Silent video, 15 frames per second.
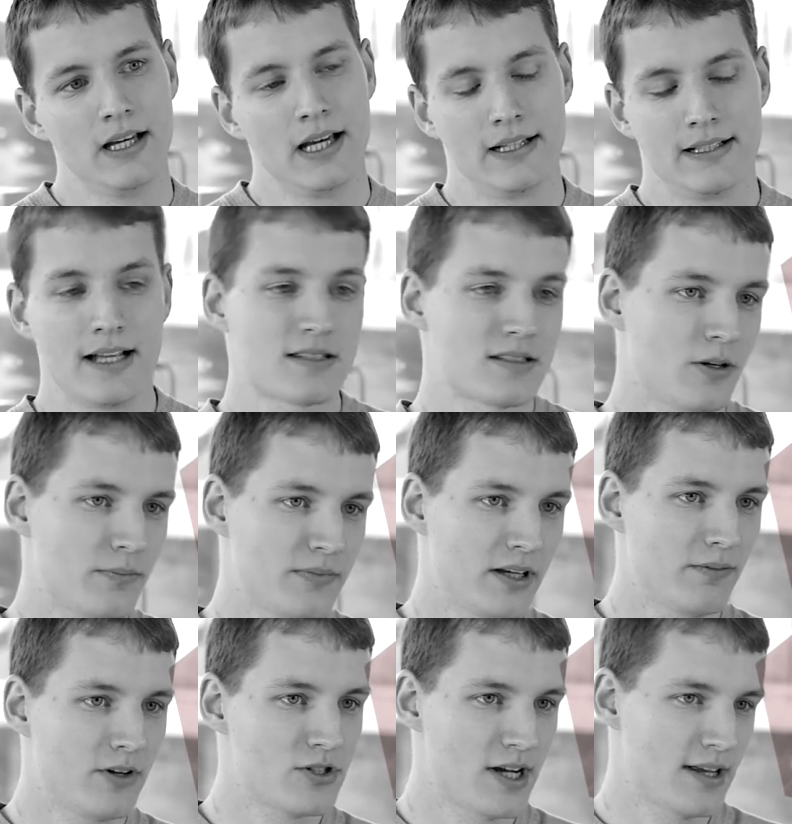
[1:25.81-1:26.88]
And that's
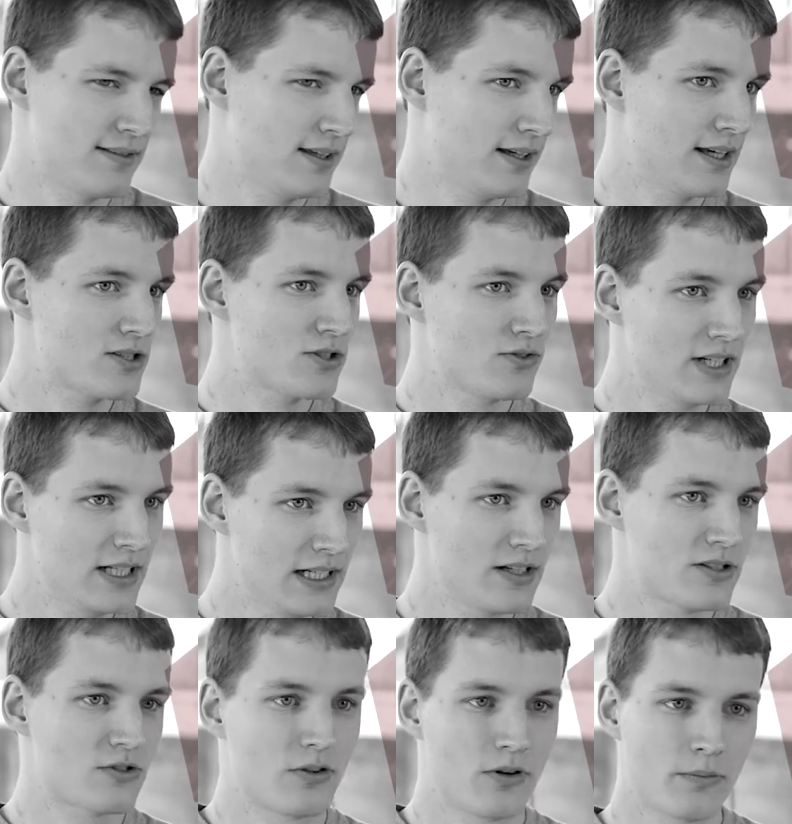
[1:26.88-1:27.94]
something which I think is really
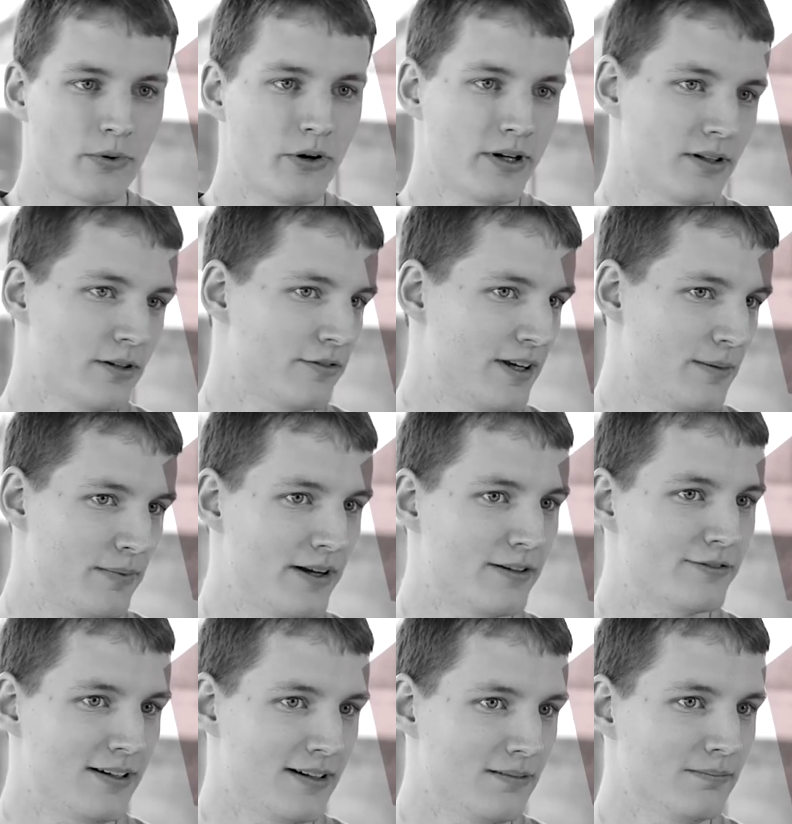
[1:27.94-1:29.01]
a strong point of
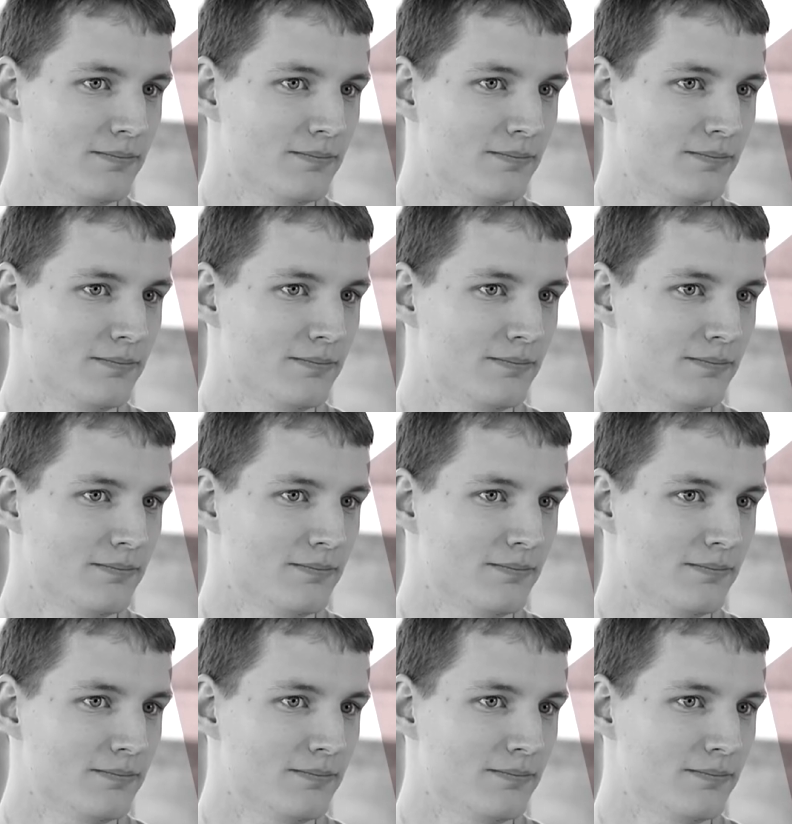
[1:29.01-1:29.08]
APFL.